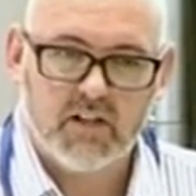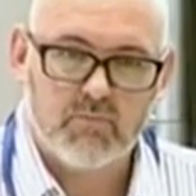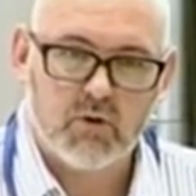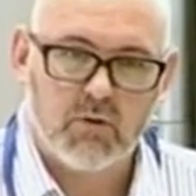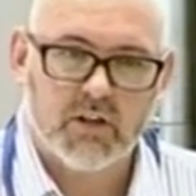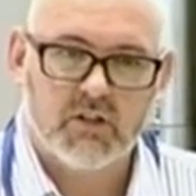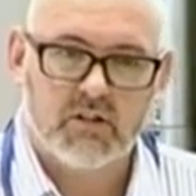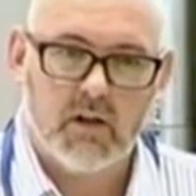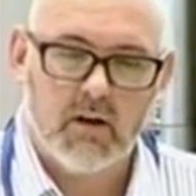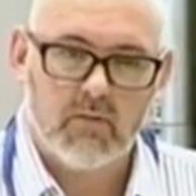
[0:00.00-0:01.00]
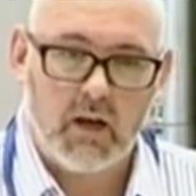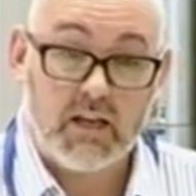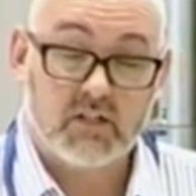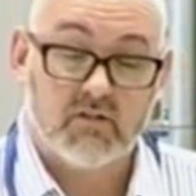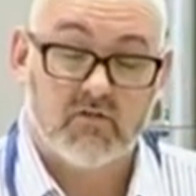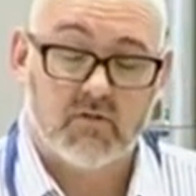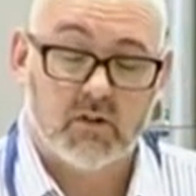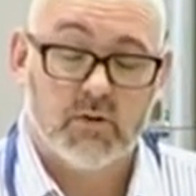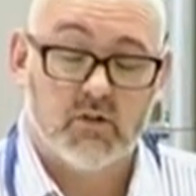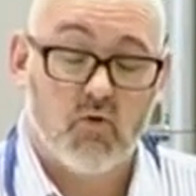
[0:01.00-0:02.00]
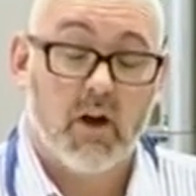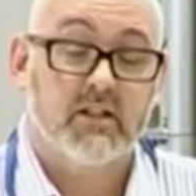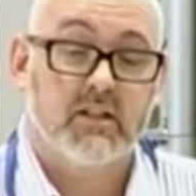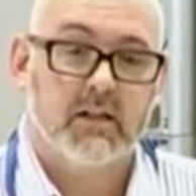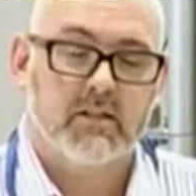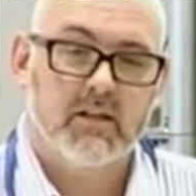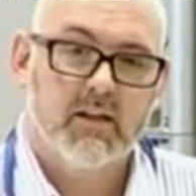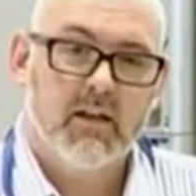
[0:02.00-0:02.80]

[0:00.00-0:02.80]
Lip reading: has published the last of Louis's writings.